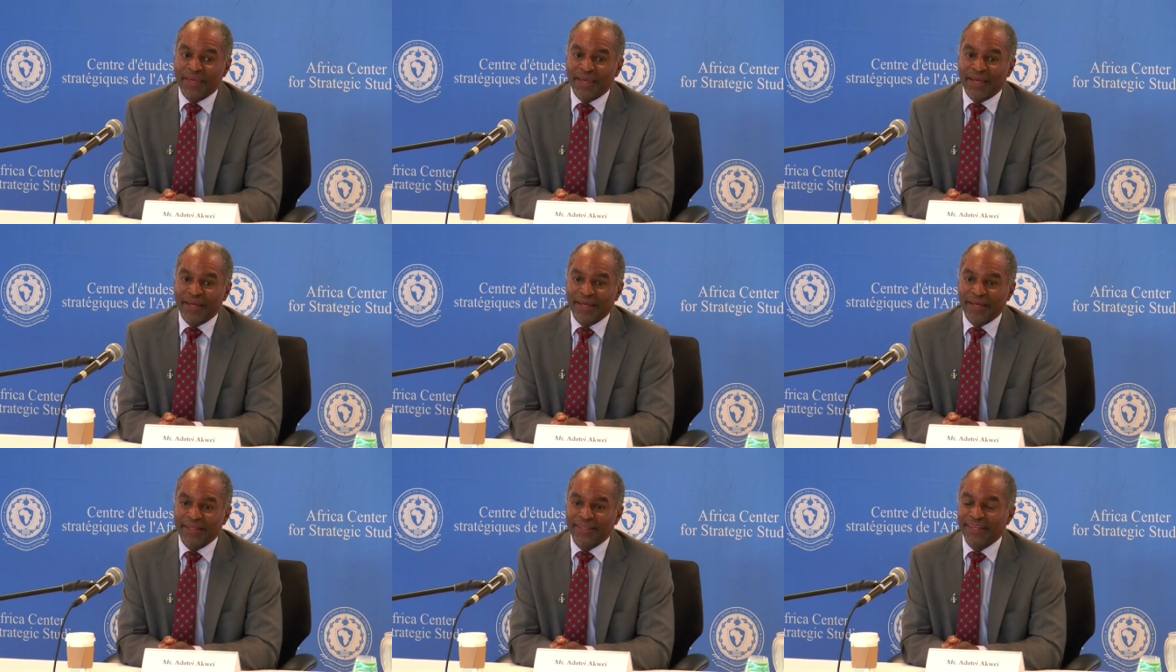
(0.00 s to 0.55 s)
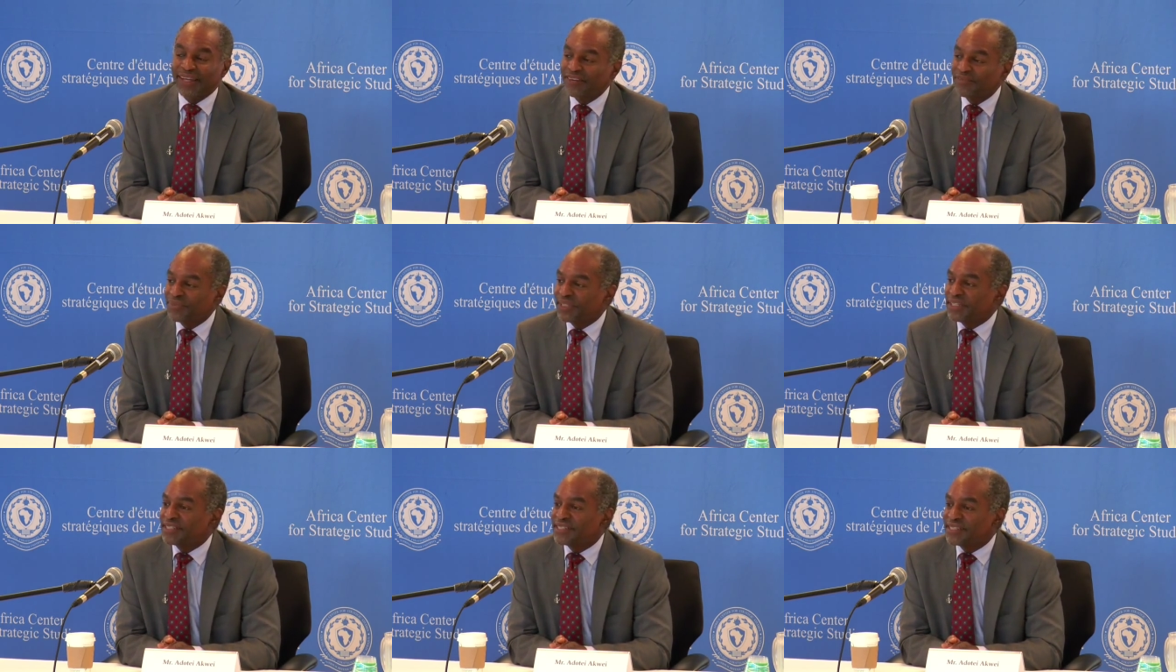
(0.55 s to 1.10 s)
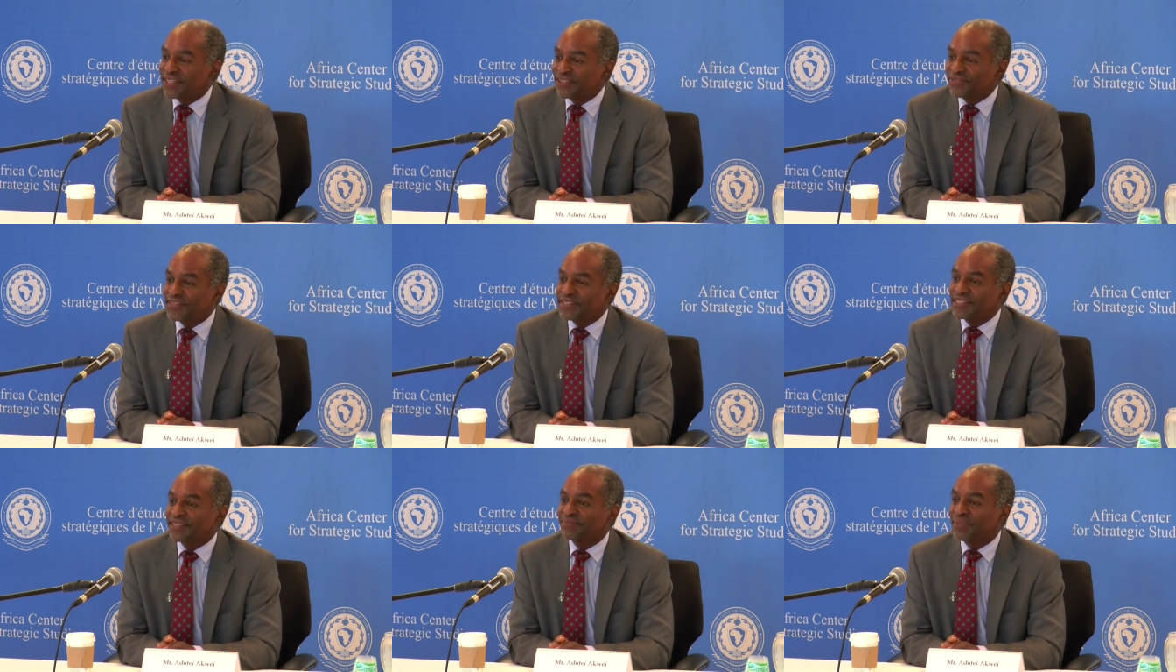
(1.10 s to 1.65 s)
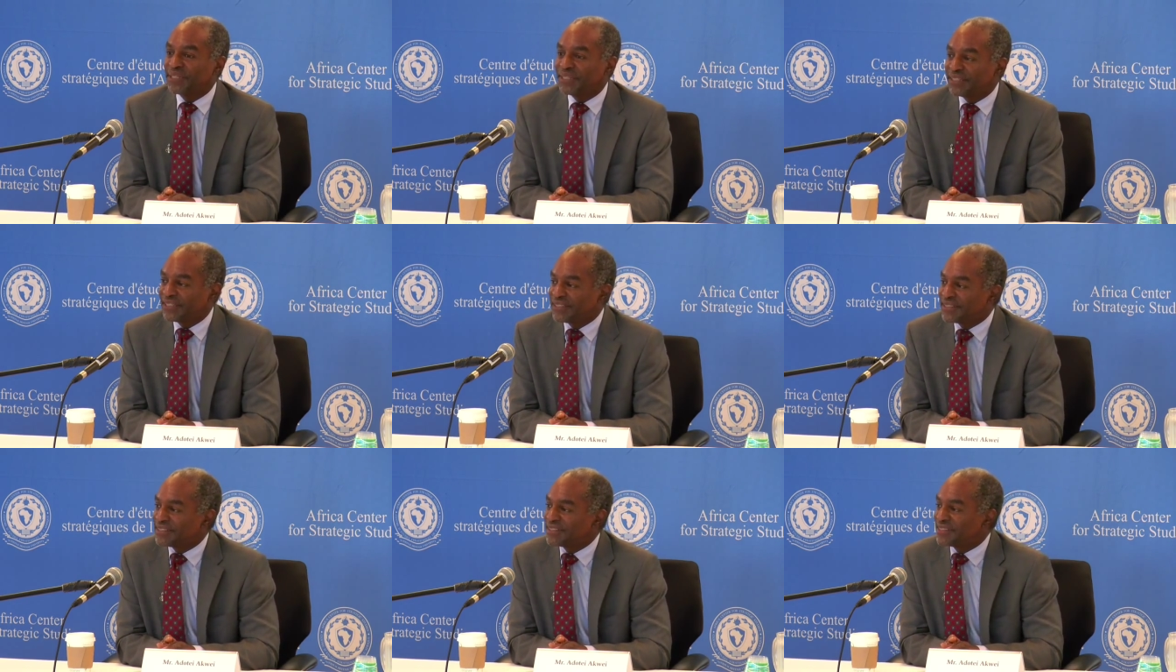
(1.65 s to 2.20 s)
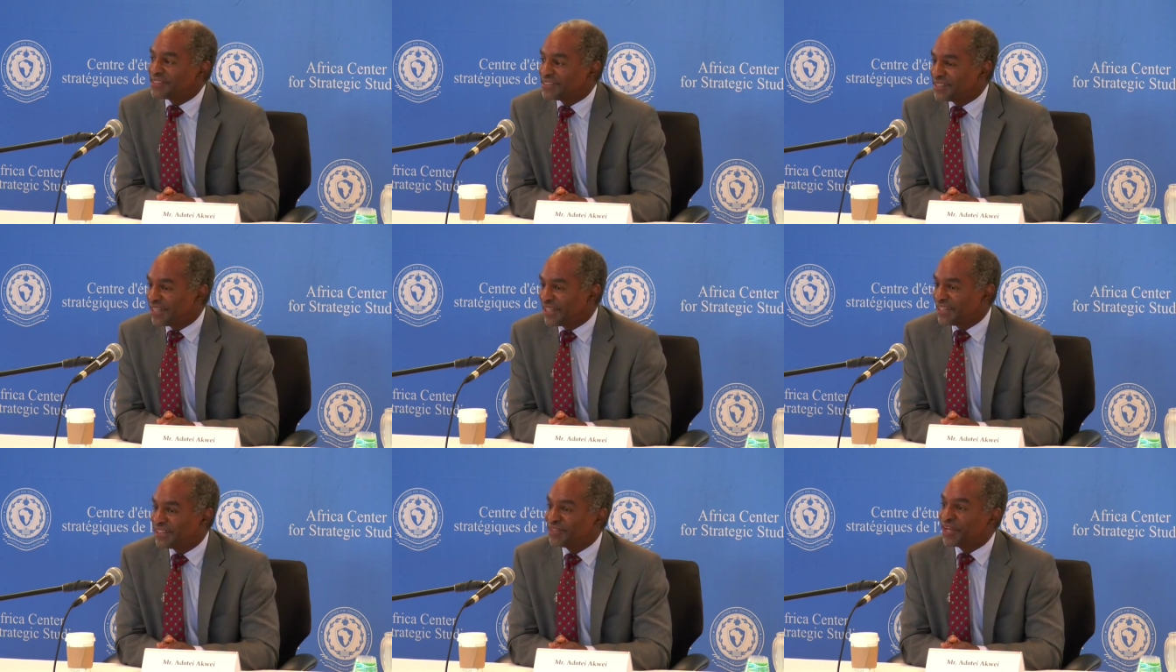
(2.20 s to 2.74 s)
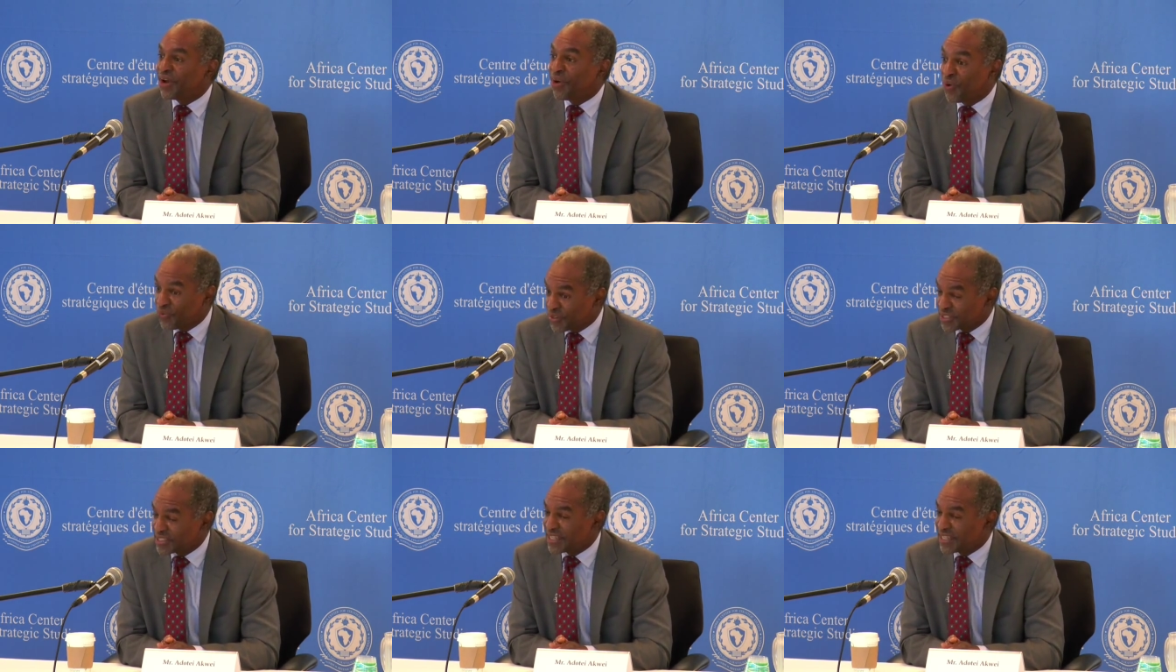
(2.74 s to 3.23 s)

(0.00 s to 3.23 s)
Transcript: Uh, the government itself has admitted it has detained over